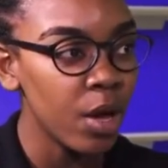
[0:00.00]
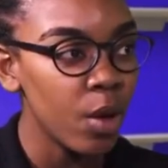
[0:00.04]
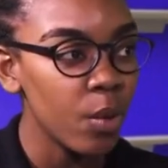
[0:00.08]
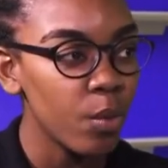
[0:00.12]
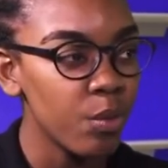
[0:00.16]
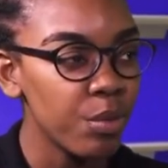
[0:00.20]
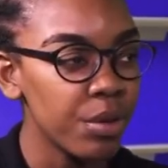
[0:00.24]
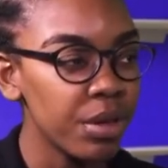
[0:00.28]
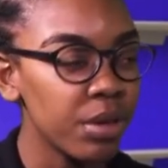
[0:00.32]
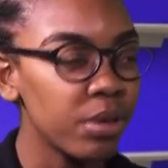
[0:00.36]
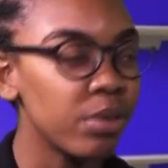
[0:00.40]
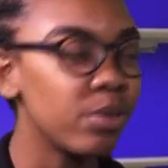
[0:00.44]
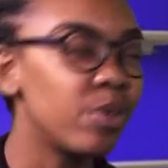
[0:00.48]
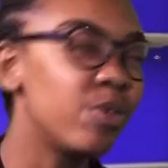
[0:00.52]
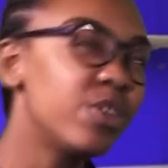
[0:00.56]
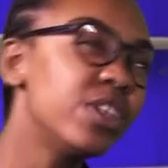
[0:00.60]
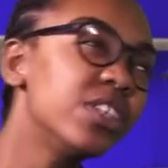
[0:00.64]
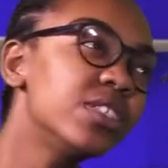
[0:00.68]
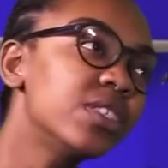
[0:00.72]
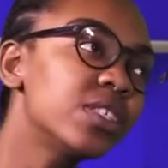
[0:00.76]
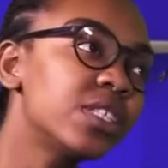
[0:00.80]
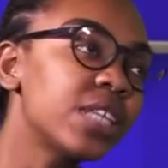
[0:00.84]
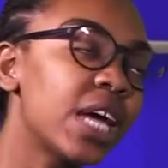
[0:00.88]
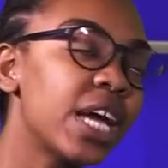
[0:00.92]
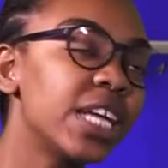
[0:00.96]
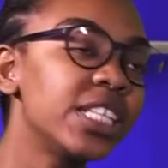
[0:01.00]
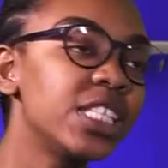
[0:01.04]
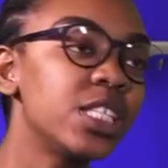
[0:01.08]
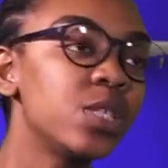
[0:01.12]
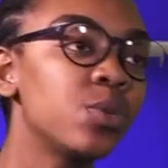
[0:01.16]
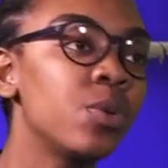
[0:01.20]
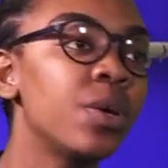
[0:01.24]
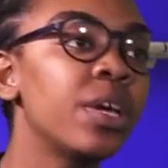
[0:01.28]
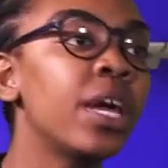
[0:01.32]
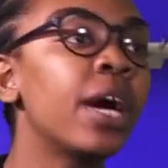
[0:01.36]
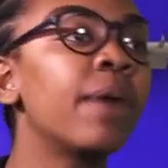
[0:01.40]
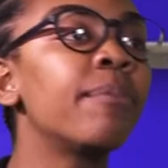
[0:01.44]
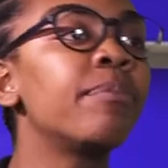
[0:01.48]
We in a society
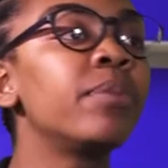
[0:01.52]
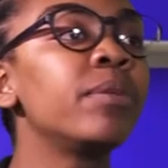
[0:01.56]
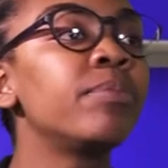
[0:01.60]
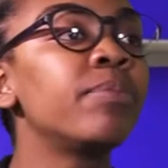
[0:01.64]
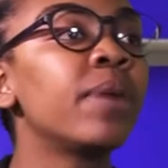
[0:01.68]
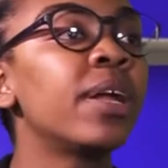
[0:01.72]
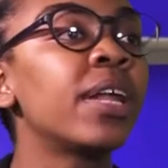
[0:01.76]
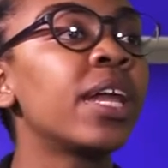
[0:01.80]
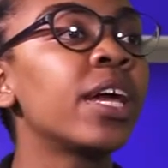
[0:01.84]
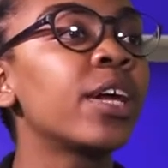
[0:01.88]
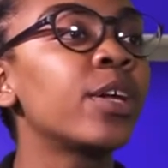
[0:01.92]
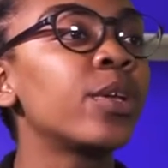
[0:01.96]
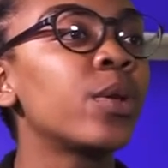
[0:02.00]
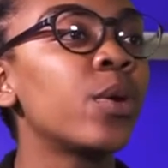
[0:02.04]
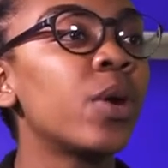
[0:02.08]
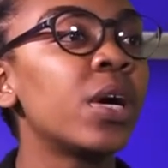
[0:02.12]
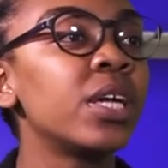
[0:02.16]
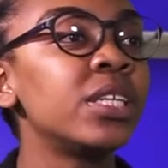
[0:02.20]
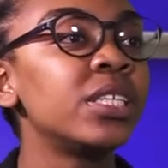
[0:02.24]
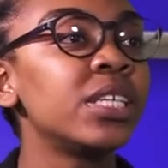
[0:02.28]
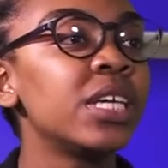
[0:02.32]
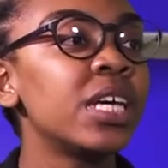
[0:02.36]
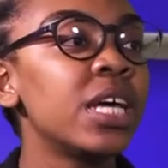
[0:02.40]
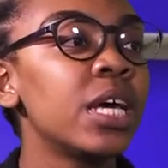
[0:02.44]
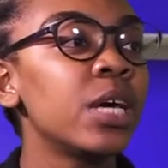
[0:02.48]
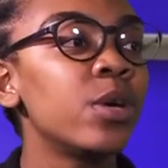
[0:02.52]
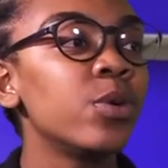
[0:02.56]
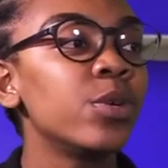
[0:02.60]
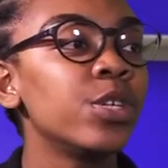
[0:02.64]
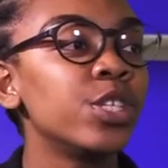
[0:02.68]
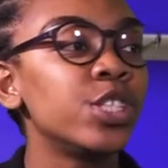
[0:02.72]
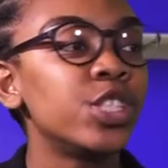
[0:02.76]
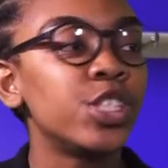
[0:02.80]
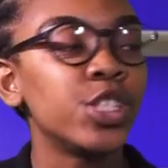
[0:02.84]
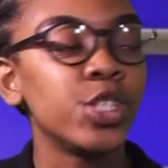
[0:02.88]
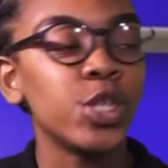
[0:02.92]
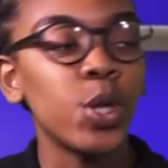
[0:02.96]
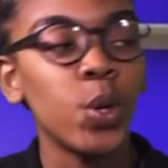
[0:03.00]
where young people are like, you know what,
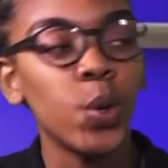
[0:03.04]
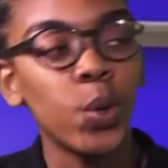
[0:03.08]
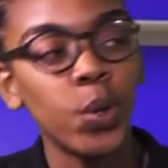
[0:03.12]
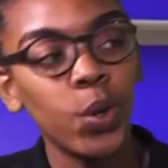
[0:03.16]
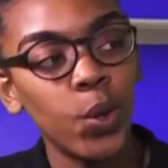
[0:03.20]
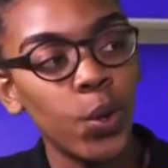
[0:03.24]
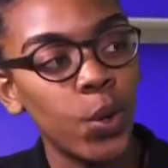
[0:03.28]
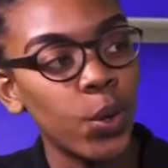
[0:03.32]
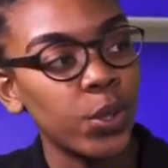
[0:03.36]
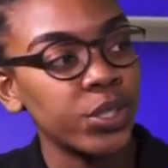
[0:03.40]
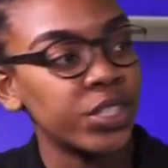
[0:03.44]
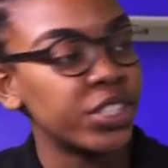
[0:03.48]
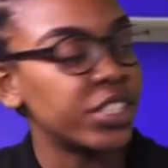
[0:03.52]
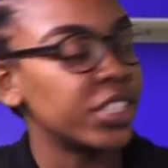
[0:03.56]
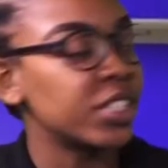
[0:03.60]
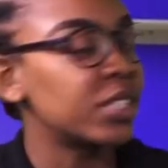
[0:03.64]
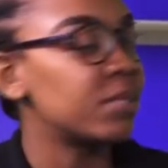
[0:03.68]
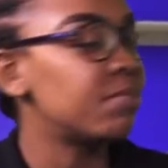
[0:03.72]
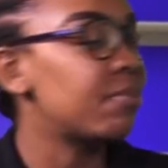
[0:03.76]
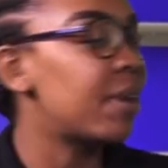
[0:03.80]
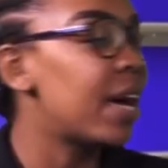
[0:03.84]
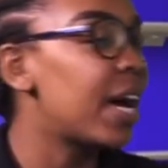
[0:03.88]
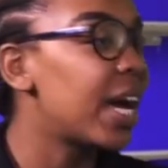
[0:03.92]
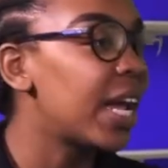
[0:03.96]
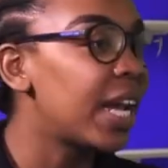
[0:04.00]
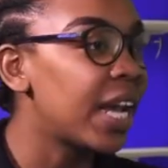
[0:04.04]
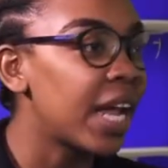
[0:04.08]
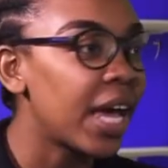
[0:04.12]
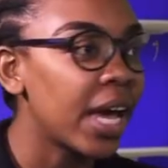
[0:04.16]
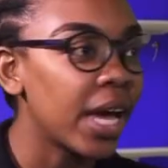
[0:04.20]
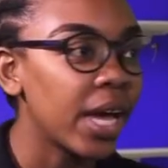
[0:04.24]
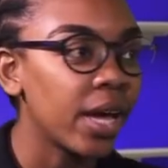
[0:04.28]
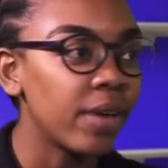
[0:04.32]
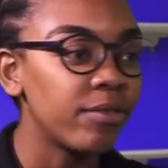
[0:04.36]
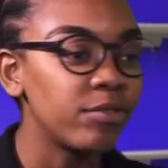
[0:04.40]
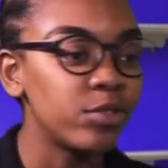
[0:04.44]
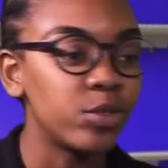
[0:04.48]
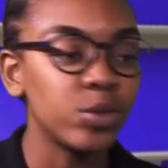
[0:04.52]
it's YOLO, it's just my
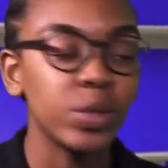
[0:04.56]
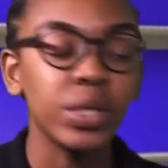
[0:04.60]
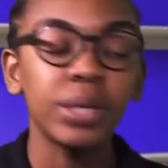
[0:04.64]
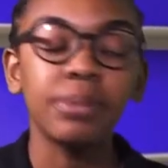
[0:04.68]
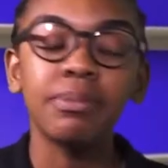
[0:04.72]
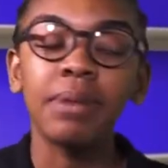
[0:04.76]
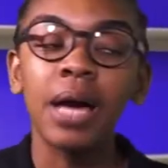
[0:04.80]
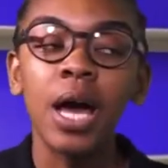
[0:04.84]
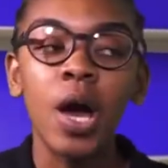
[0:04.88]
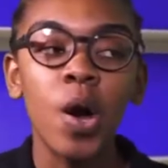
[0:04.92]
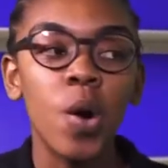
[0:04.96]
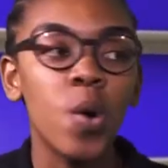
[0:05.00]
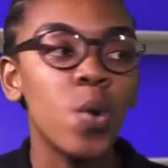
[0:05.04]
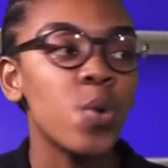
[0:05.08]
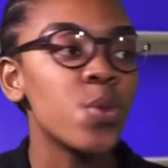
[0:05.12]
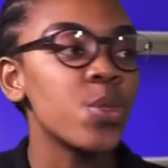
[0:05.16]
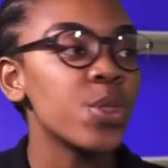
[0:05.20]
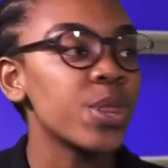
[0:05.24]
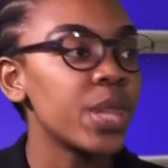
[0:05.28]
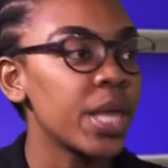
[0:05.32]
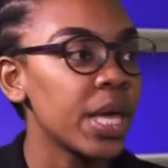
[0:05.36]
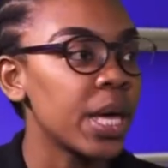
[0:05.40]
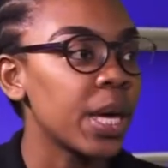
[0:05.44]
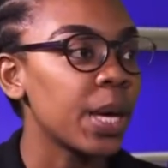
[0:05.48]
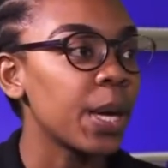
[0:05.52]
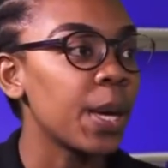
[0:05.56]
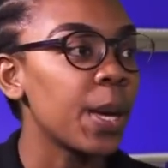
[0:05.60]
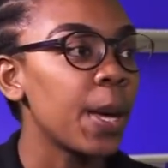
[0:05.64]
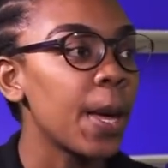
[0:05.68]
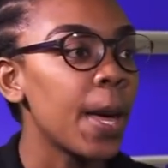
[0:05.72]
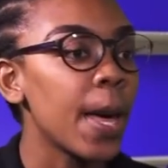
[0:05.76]
life, doing my own thing.